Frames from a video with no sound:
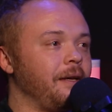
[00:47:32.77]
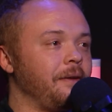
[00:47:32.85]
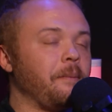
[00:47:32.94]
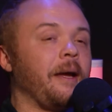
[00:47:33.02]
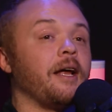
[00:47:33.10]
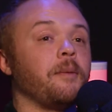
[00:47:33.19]
It
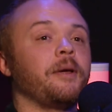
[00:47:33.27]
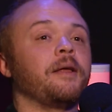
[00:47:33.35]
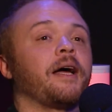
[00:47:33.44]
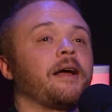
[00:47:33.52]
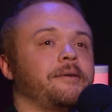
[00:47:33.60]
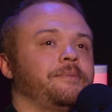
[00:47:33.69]
may not be
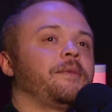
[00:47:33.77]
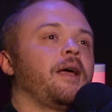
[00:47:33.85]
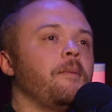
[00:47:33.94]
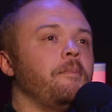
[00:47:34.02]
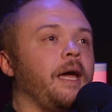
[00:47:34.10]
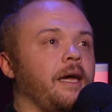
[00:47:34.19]
like
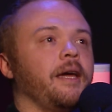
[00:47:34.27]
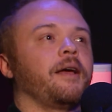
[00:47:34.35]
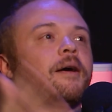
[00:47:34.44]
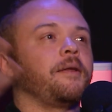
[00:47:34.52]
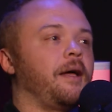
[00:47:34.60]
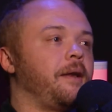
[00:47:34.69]
making
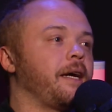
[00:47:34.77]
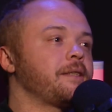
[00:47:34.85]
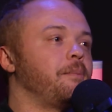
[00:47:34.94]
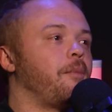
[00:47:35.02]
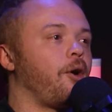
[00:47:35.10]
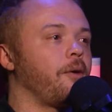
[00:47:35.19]
the
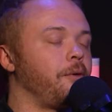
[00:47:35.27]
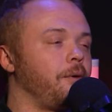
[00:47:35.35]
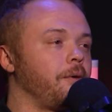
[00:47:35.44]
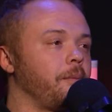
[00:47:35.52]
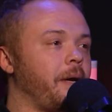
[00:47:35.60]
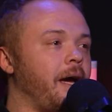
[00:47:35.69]
next Marvel
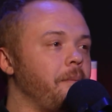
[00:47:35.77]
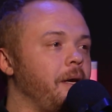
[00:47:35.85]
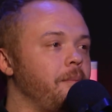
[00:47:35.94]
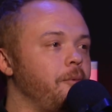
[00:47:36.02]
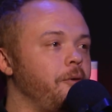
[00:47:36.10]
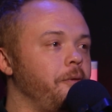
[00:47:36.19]
or
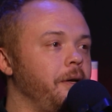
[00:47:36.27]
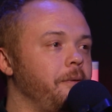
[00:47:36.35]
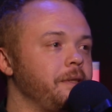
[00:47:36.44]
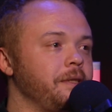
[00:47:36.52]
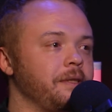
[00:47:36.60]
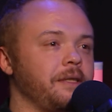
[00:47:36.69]
Batman movie,
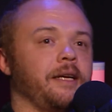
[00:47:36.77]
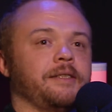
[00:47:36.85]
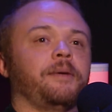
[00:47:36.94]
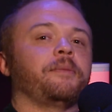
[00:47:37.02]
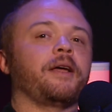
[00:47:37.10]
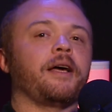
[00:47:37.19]
which is like
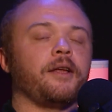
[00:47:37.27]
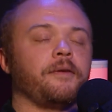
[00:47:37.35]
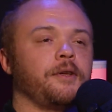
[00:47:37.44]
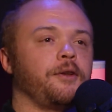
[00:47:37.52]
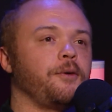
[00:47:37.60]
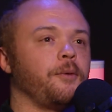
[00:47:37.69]
something I'd
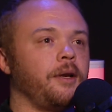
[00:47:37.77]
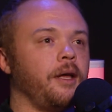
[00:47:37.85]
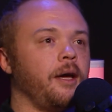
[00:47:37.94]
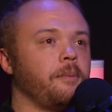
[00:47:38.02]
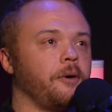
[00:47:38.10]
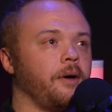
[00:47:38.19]
love to do one
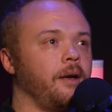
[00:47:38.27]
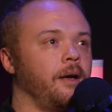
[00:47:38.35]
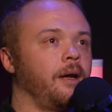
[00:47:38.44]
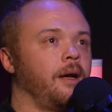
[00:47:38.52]
day, but